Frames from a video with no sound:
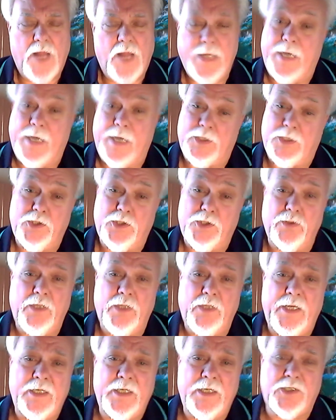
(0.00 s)
yeah
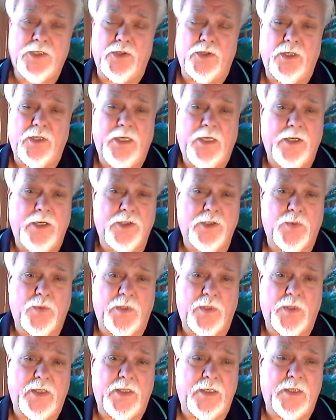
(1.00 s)
certainly in his early years
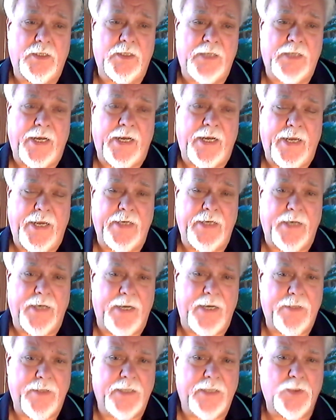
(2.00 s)
with the
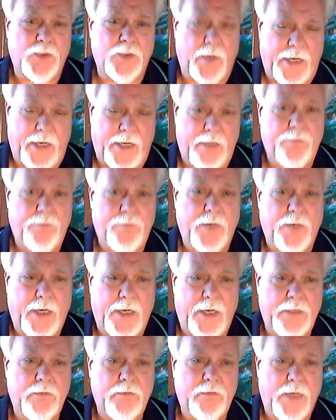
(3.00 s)
diana that's what i
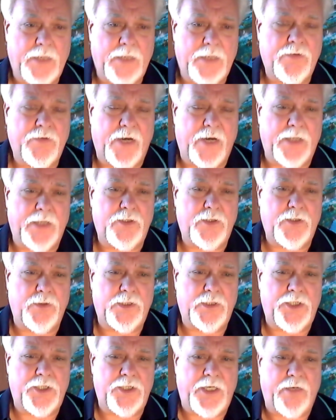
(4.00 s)
i, I tried to
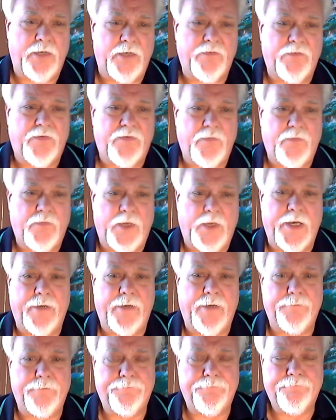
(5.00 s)
achieve yeah
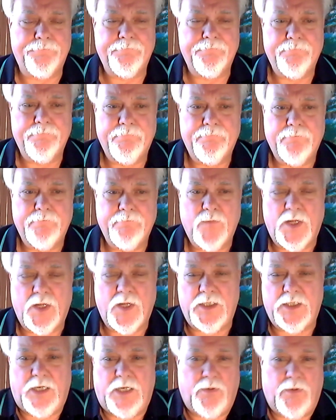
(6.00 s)

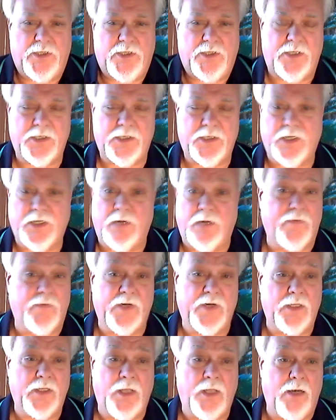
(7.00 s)
because he was
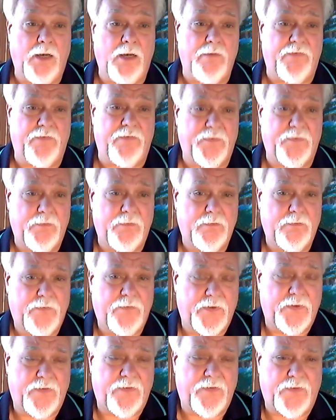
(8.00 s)
discovering love
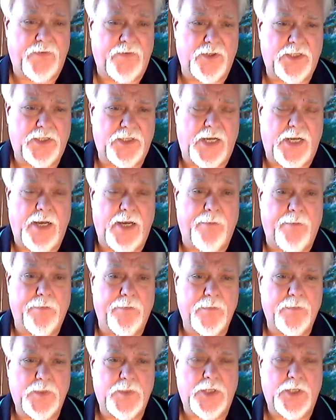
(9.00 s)
for the first time
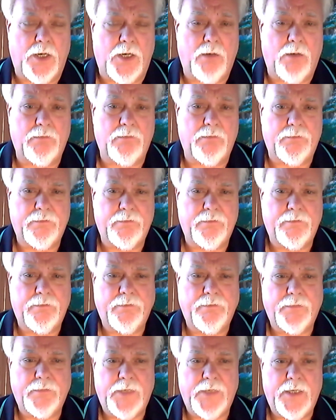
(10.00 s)
so
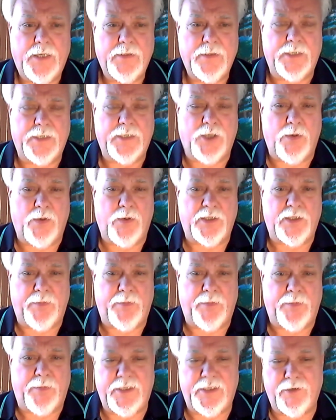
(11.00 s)
that's always a
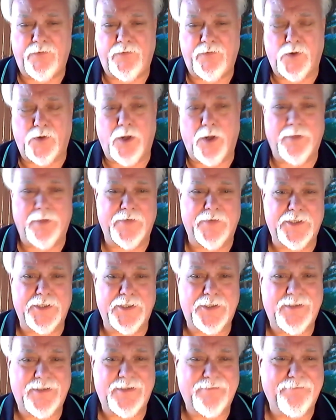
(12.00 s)
big deal for all of
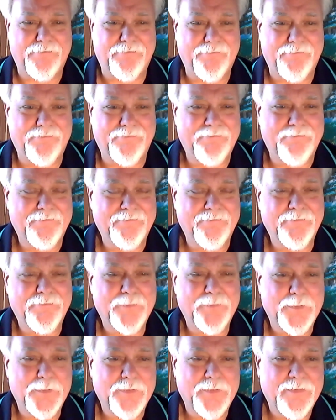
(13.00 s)
us well
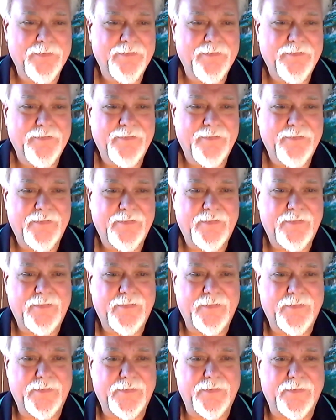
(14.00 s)
it certainly is part of the
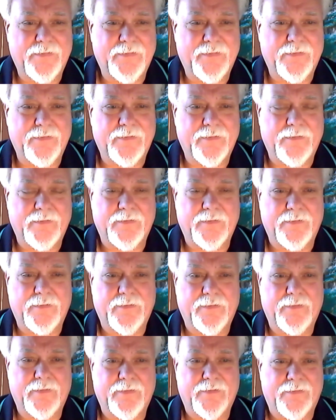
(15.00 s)
hook to
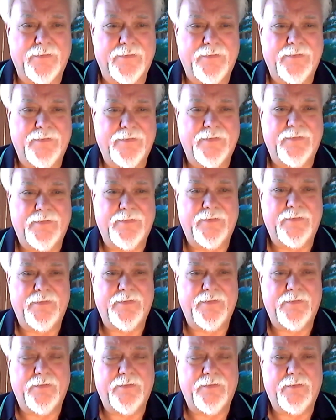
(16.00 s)
tony and
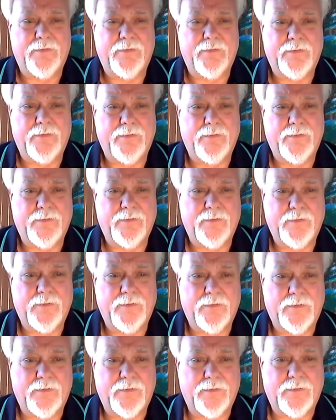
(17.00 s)
causing us
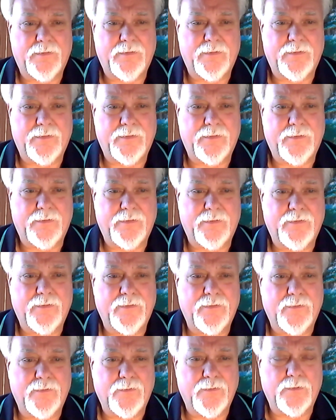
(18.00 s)
to root for him
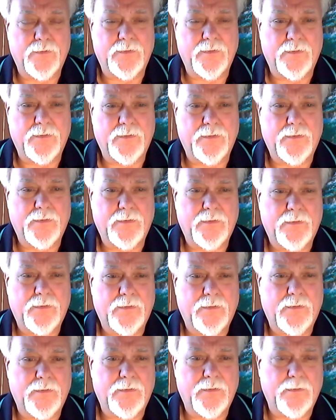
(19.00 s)
and and to go through the
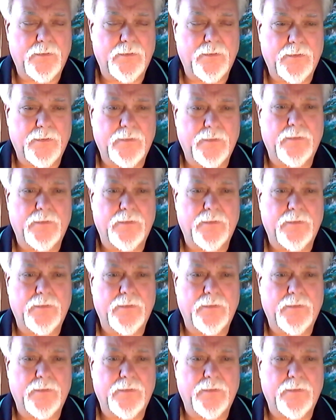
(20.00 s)
mystery